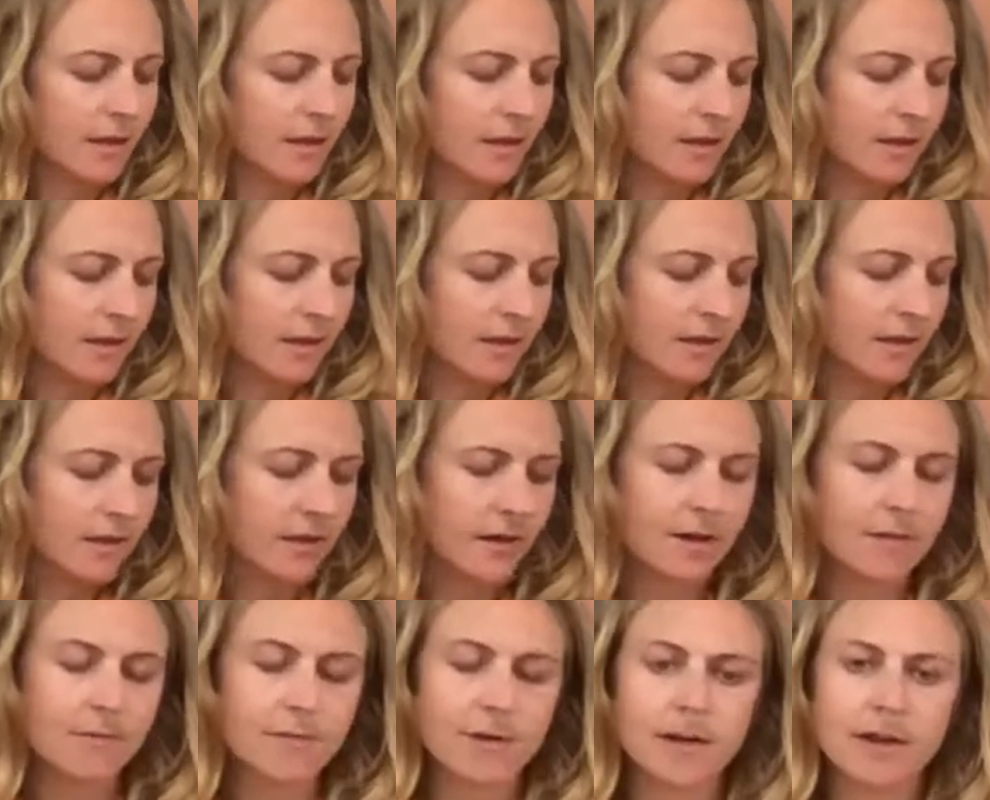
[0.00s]
and
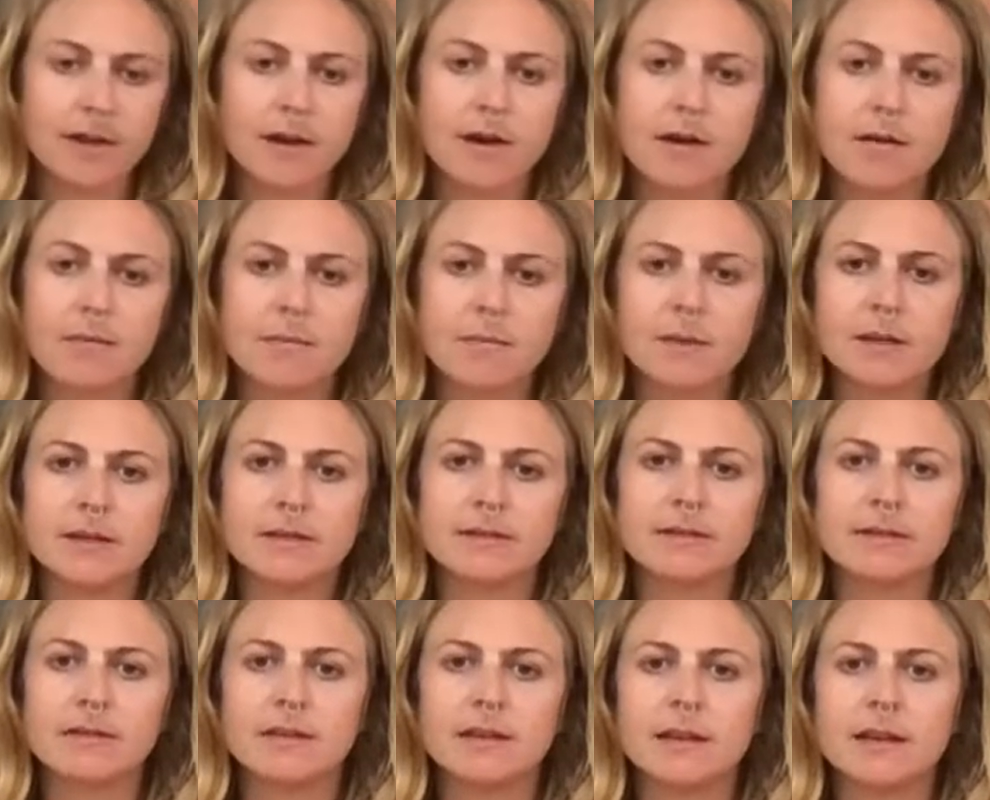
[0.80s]
coming up
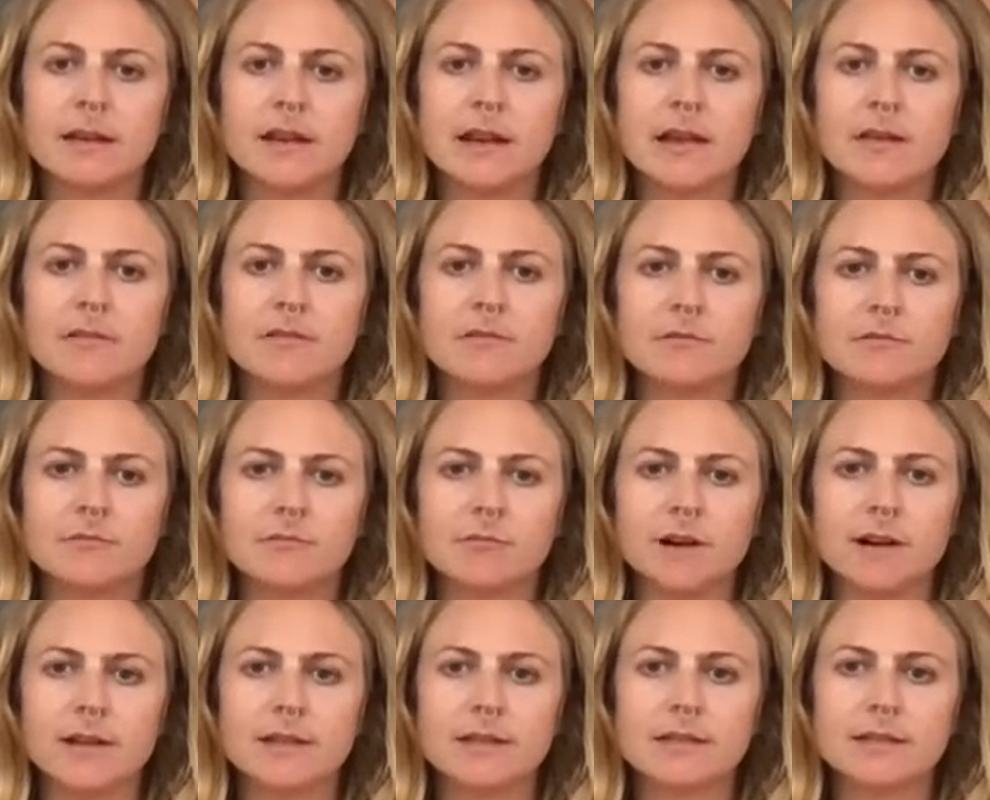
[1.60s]
into the left
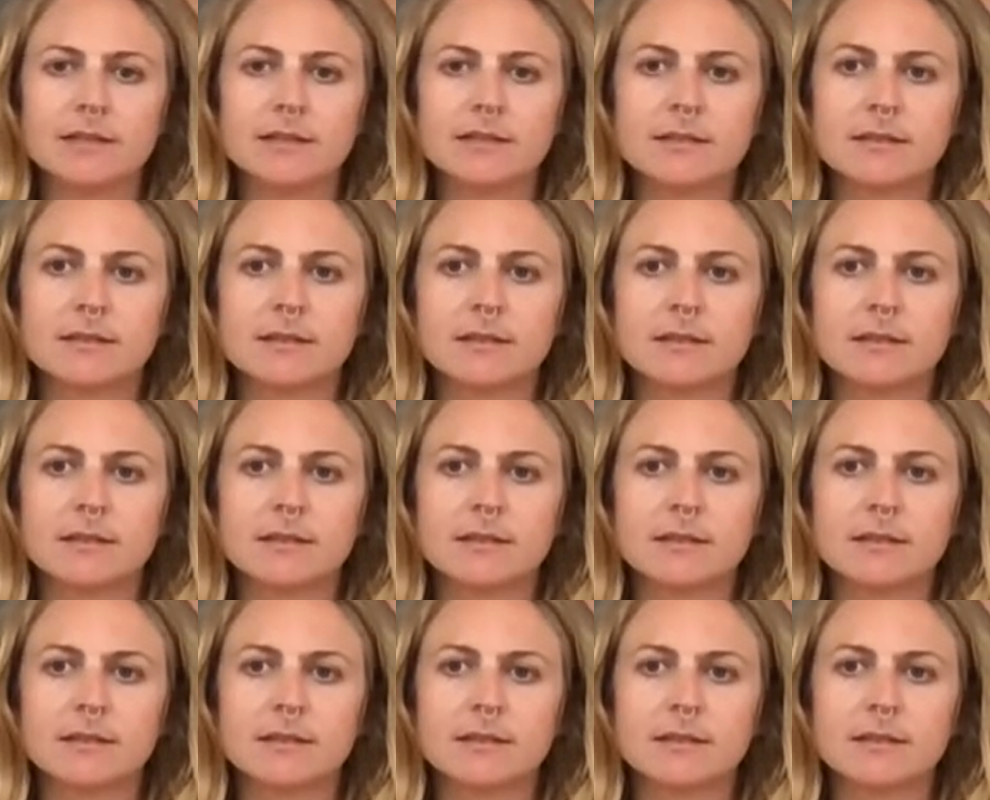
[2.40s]
wrist,